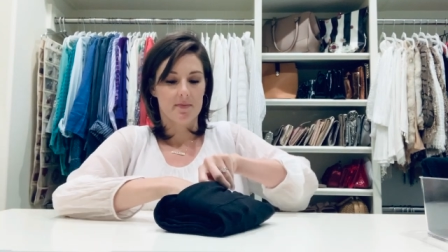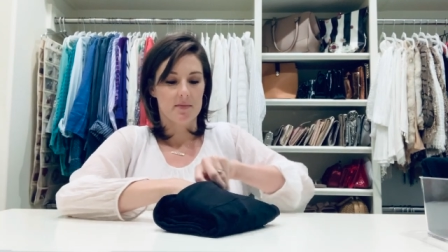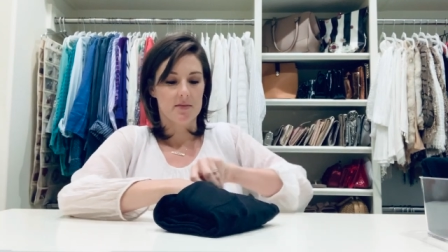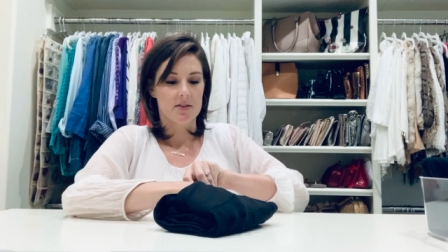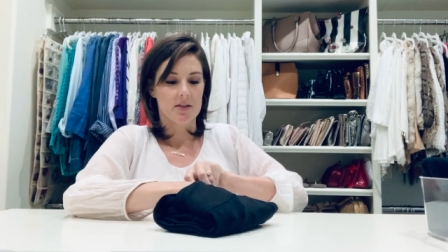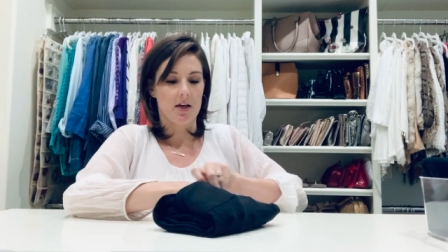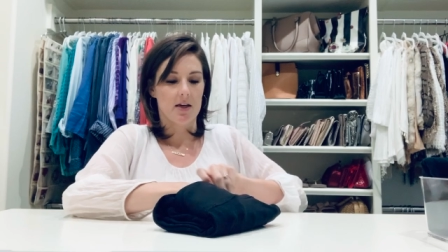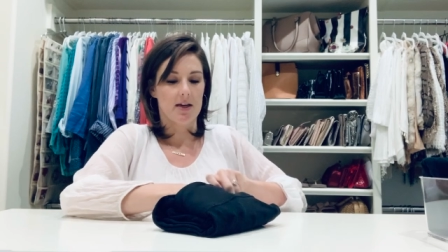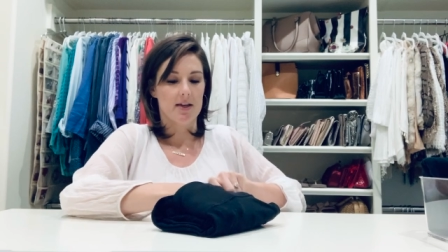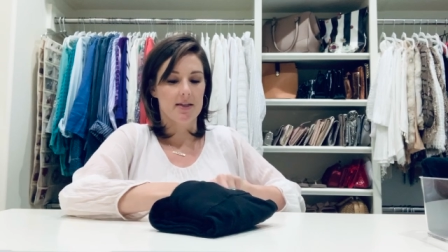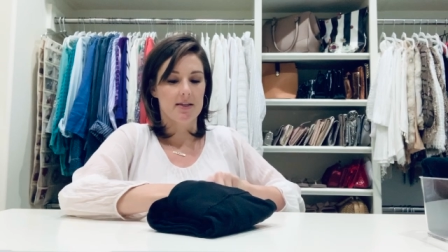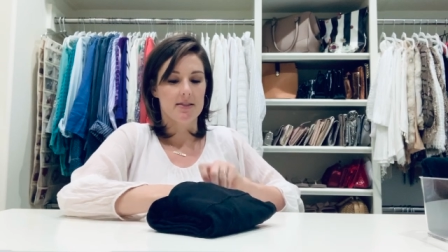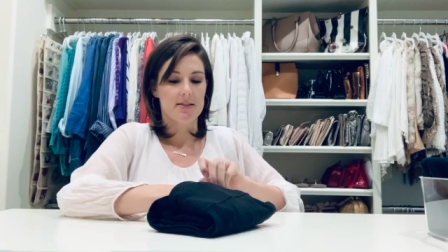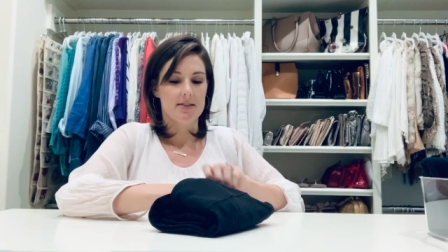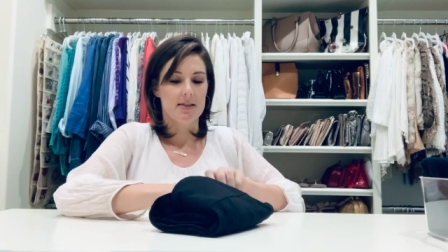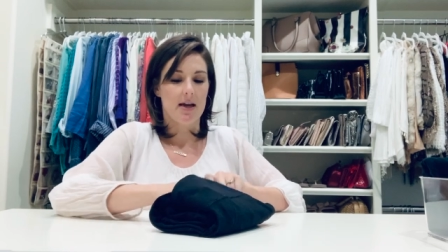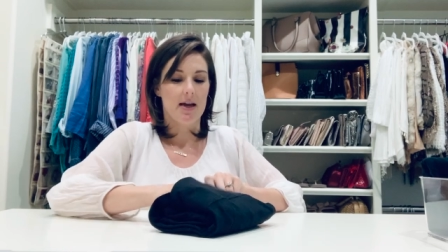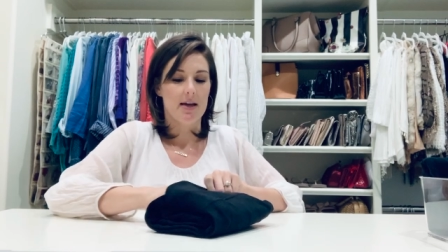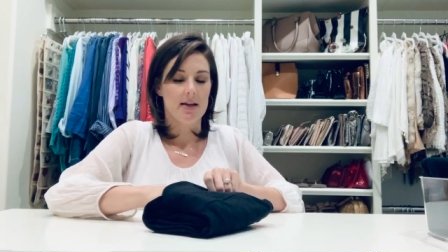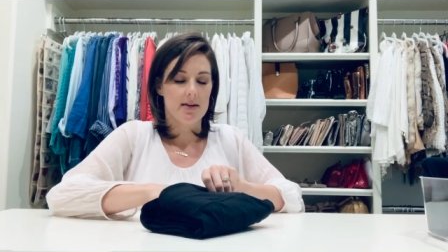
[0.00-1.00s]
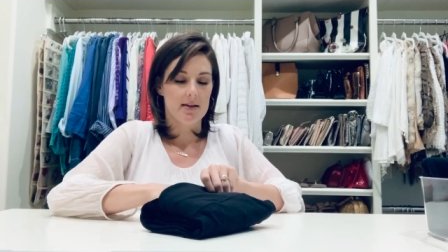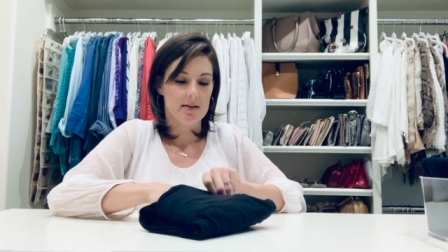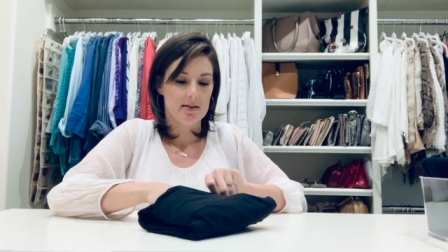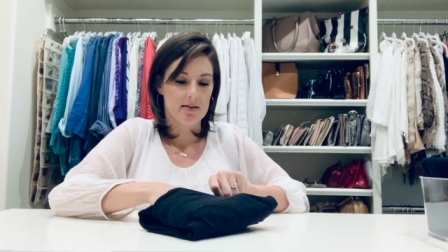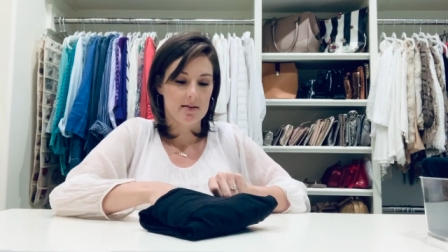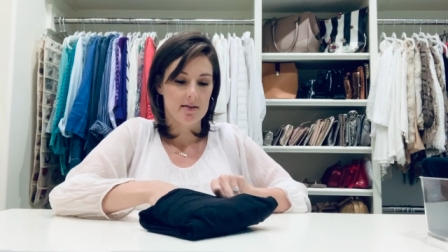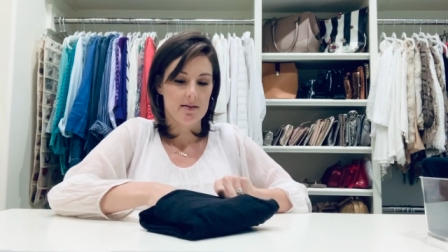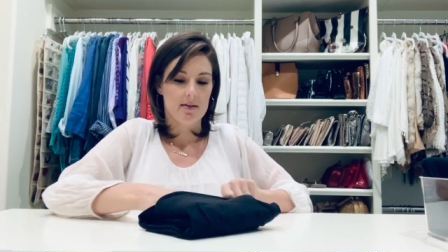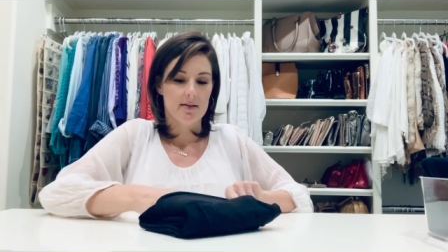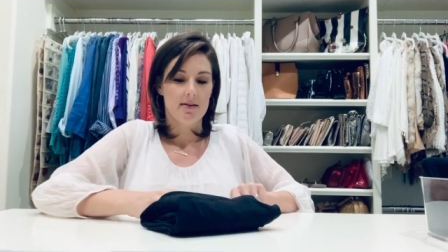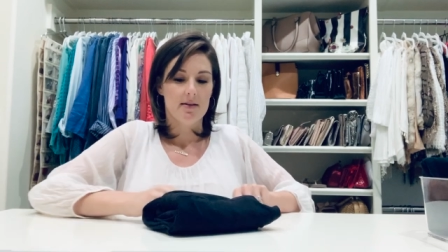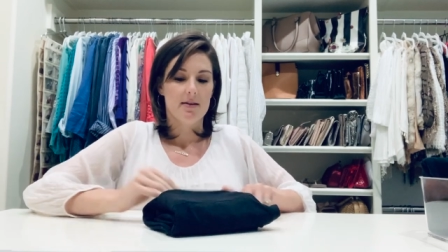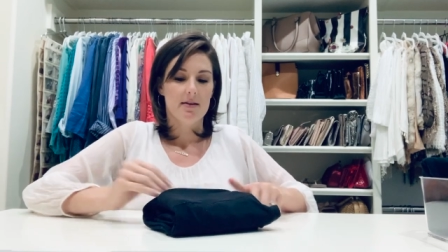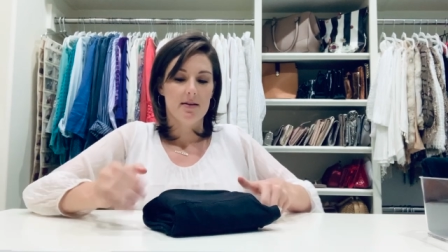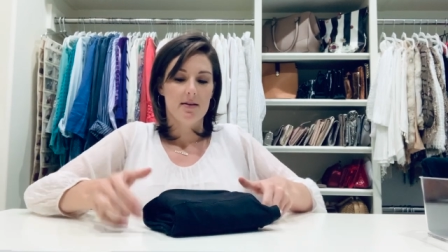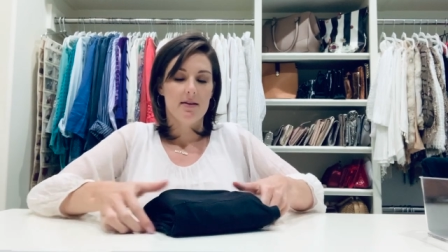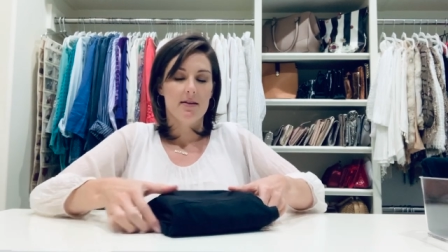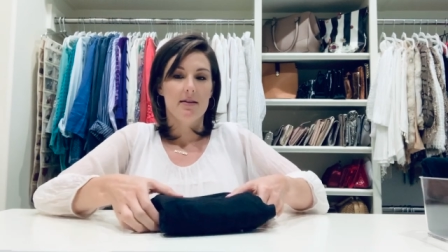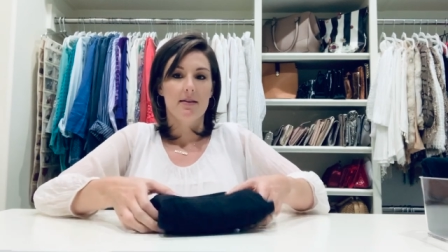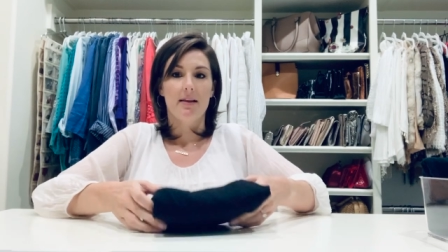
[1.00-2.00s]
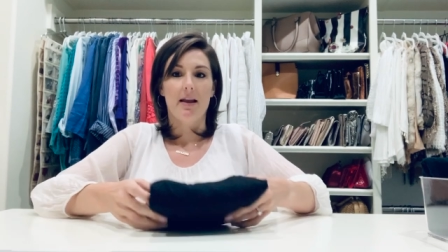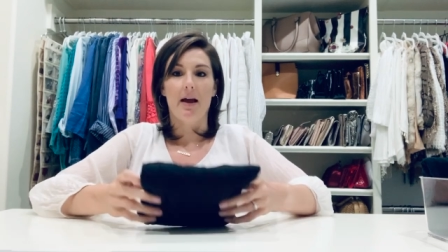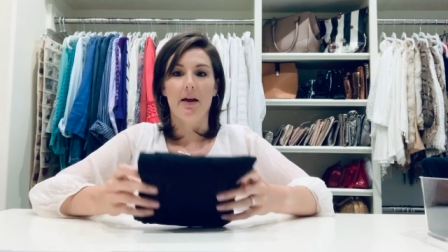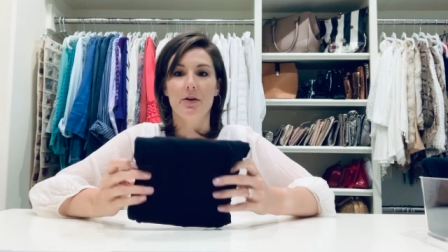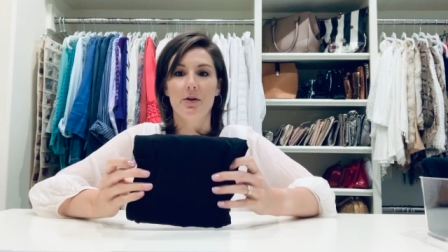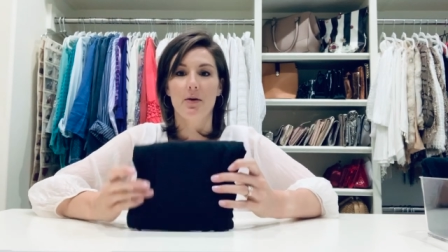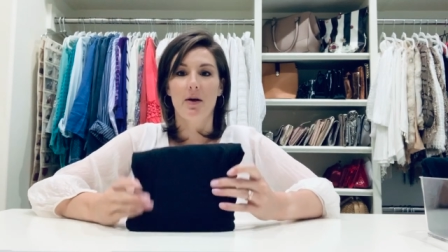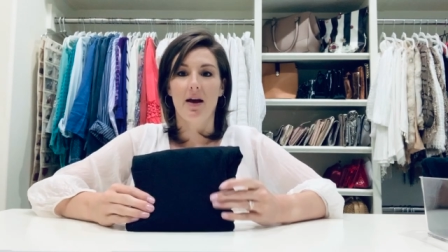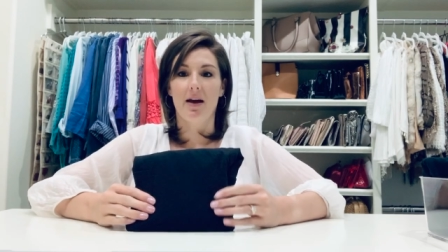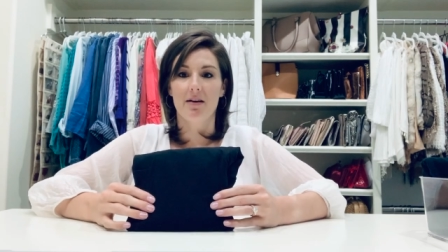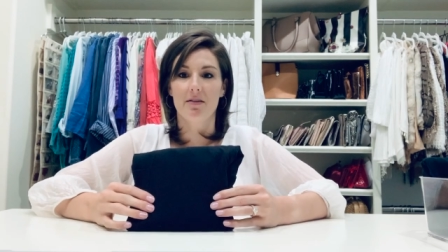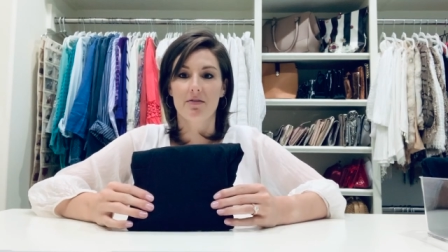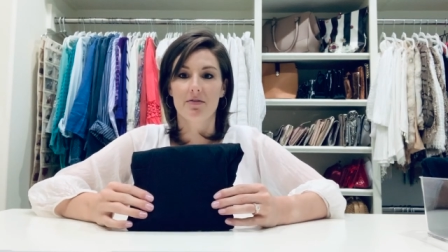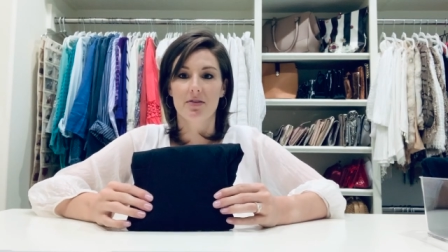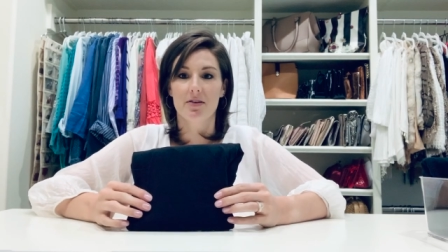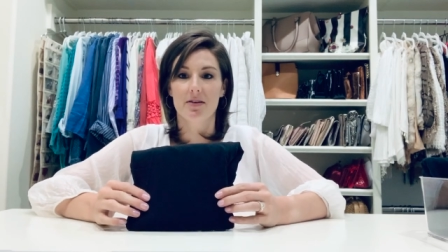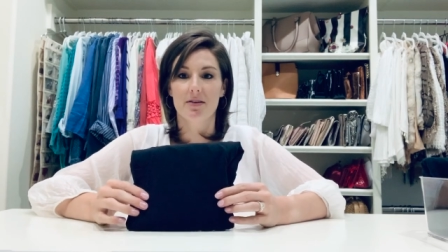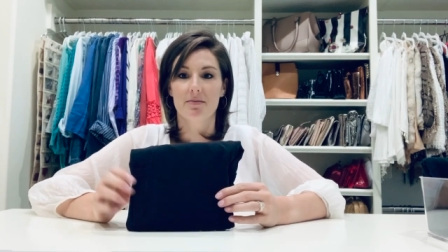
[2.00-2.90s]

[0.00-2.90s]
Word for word: tuck it inside. Now you have